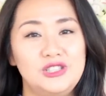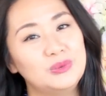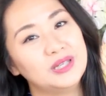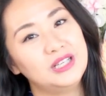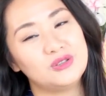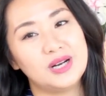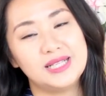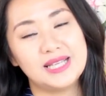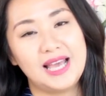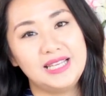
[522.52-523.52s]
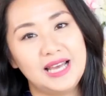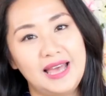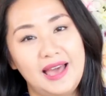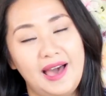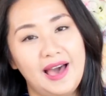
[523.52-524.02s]
and I do want to address,
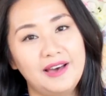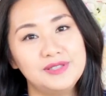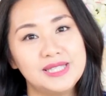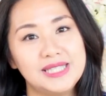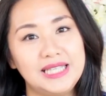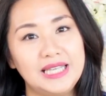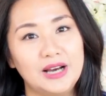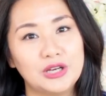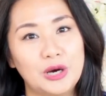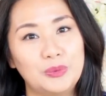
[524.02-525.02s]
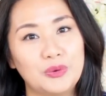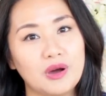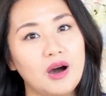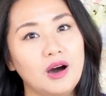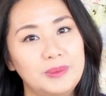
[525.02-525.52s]
I, I have seen a
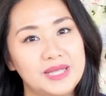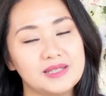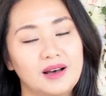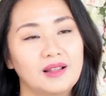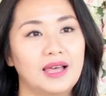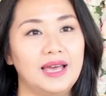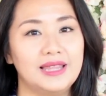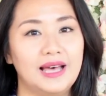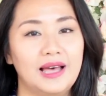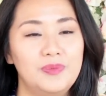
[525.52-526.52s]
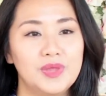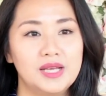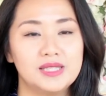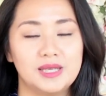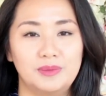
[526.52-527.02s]
couple of comments online
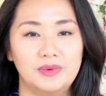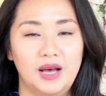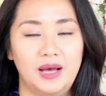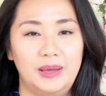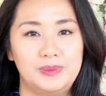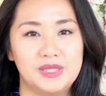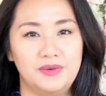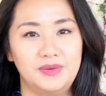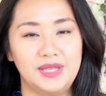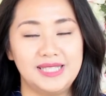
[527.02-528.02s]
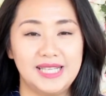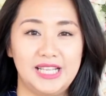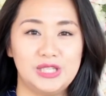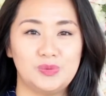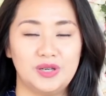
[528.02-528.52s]
that some, um, some
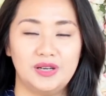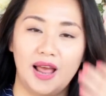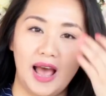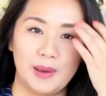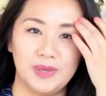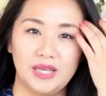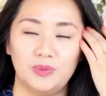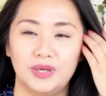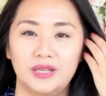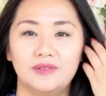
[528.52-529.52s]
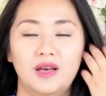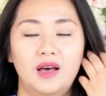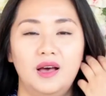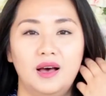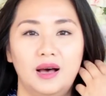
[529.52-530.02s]
of the attendees weren't happy
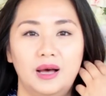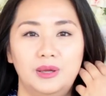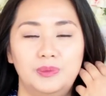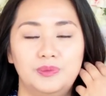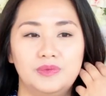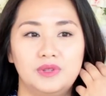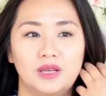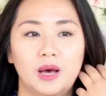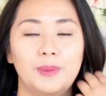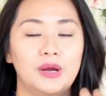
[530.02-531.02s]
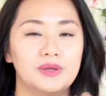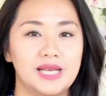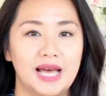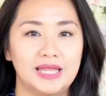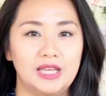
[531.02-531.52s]
with um, the
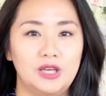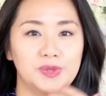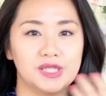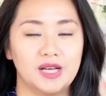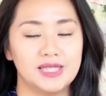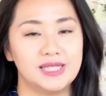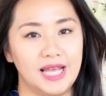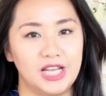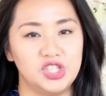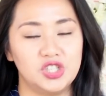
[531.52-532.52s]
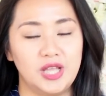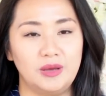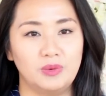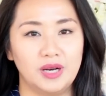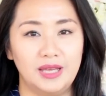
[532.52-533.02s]
amount of time that he was on
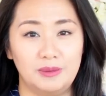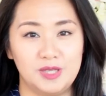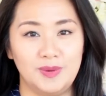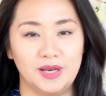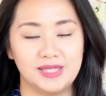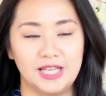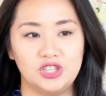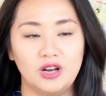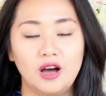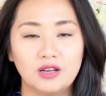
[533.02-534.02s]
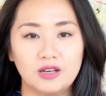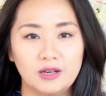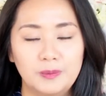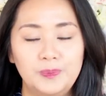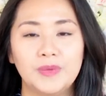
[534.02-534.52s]
stage. They wanted him to be on stage
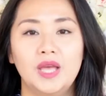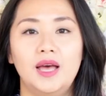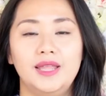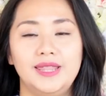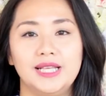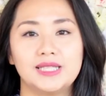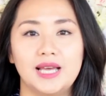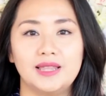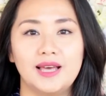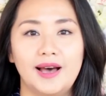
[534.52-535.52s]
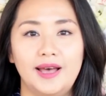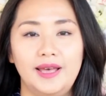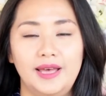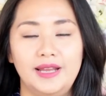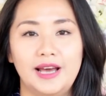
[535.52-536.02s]
longer and things like
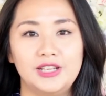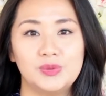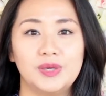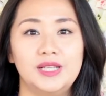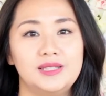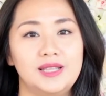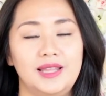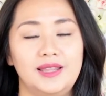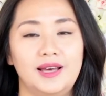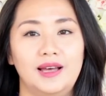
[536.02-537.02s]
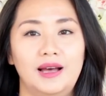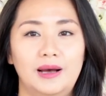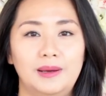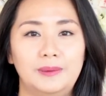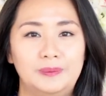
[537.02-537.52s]
that. And I just want to say that